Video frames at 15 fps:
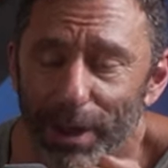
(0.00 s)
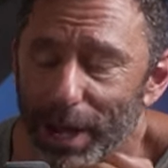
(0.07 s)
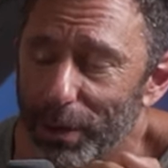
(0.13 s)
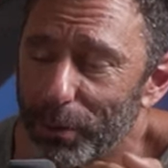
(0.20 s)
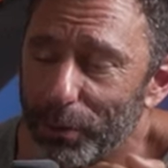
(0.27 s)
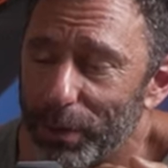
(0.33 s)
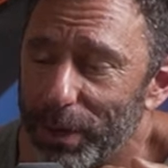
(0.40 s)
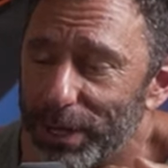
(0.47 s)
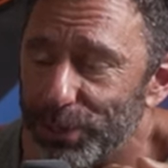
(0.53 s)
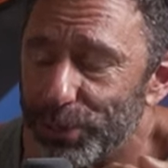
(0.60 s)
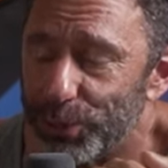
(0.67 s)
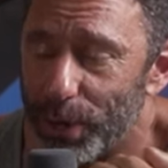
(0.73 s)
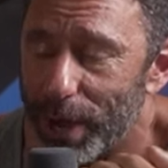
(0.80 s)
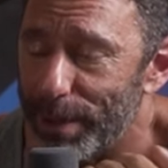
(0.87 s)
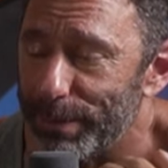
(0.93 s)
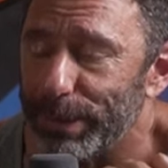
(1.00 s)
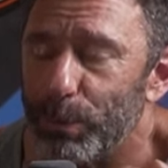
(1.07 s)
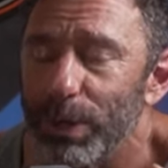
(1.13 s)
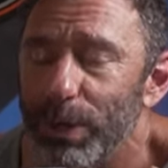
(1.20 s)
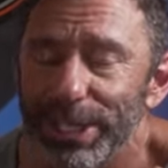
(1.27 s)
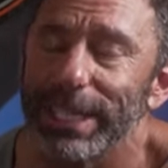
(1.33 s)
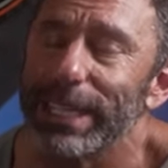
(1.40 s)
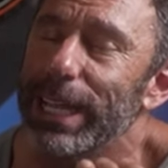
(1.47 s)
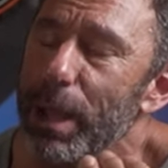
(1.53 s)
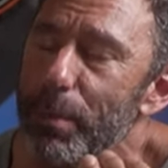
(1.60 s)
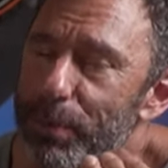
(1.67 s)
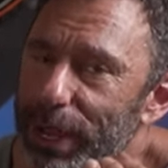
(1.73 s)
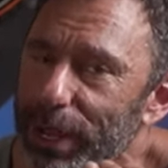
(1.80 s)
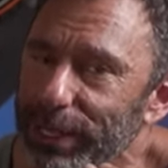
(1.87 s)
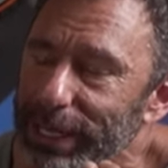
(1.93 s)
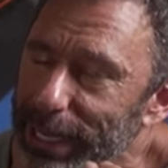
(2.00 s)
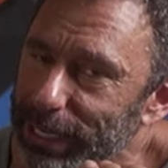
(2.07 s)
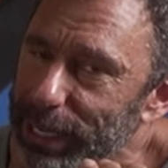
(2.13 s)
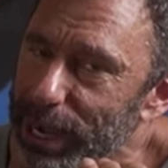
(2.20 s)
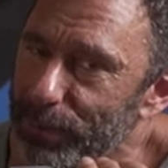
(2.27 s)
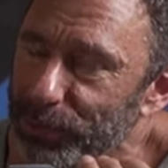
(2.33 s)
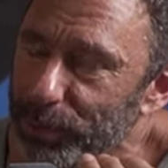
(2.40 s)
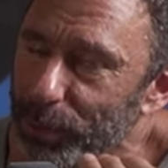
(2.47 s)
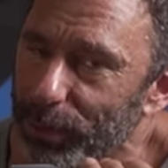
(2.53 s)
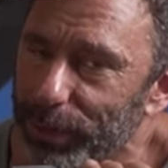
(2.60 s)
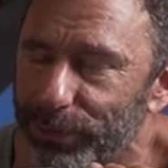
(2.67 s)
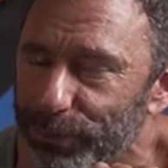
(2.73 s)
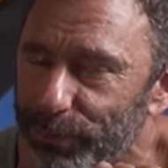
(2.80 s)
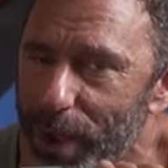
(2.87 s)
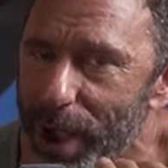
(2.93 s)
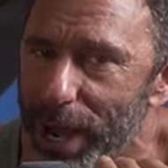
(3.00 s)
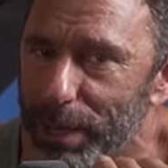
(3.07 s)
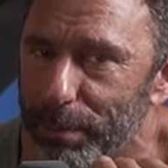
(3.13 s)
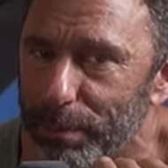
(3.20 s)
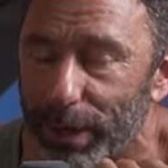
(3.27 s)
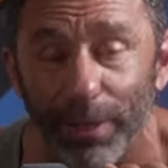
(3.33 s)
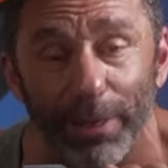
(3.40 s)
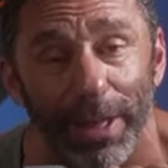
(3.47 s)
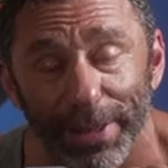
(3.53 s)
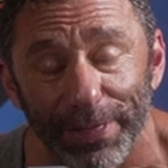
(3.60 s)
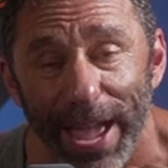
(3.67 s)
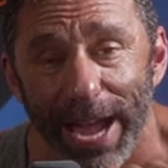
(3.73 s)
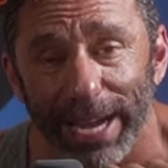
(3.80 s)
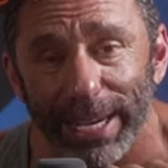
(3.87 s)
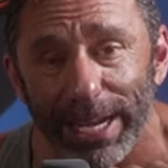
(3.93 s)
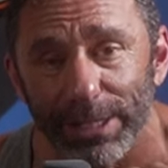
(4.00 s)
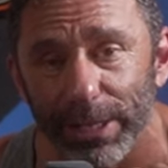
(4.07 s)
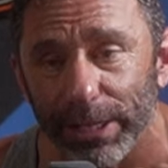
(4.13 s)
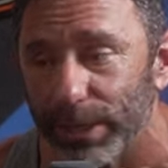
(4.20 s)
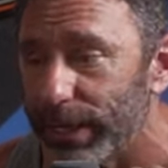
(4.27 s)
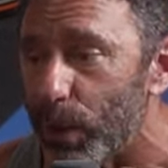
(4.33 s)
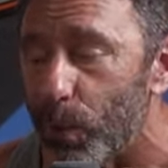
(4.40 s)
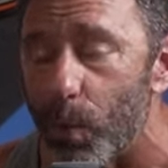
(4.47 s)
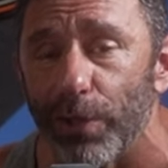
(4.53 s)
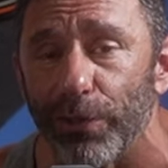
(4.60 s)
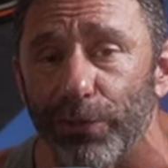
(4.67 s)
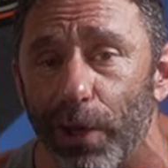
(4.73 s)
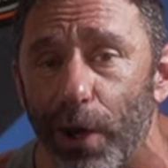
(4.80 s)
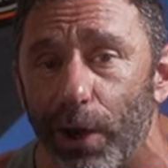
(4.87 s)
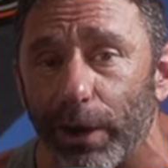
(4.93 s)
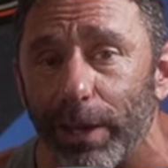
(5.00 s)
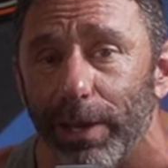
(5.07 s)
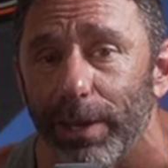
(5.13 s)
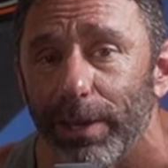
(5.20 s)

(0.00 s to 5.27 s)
I don't enjoy I mean, once you get up there and you get comfortable, it's fine, but in that case, like you get one song